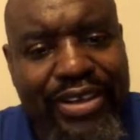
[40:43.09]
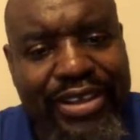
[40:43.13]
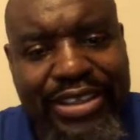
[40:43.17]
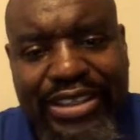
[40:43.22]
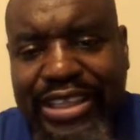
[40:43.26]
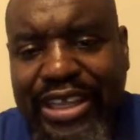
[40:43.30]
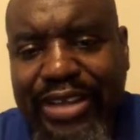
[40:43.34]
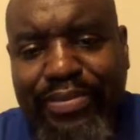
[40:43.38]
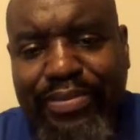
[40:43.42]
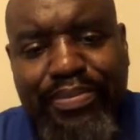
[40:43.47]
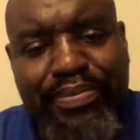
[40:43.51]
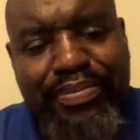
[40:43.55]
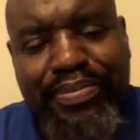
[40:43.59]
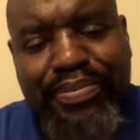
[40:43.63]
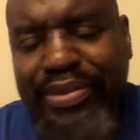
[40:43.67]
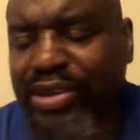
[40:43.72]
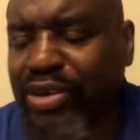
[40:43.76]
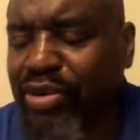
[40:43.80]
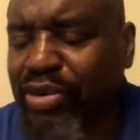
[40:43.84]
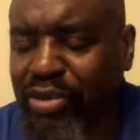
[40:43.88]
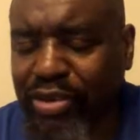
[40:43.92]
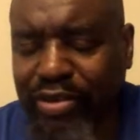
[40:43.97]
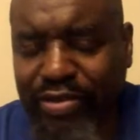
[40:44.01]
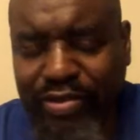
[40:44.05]
that
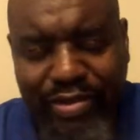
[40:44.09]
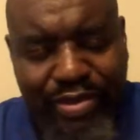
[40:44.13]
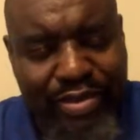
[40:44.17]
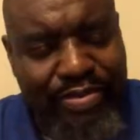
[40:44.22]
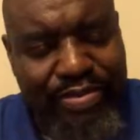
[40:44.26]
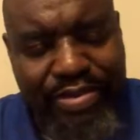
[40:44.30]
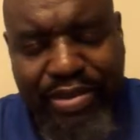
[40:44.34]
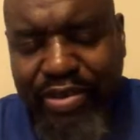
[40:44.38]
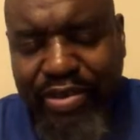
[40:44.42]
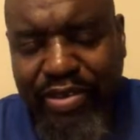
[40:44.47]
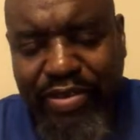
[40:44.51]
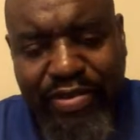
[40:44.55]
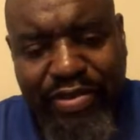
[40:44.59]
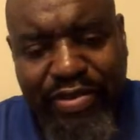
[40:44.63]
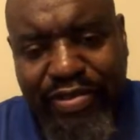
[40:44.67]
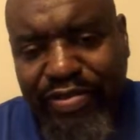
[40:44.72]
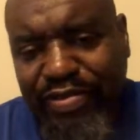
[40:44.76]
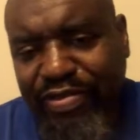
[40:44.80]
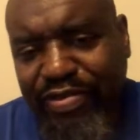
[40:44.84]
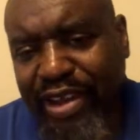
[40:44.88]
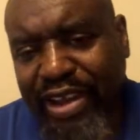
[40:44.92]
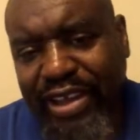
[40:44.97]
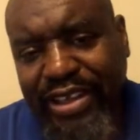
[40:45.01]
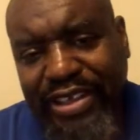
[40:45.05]
beautiful, beautiful
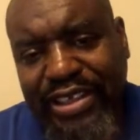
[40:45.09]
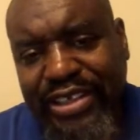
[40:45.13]
fight,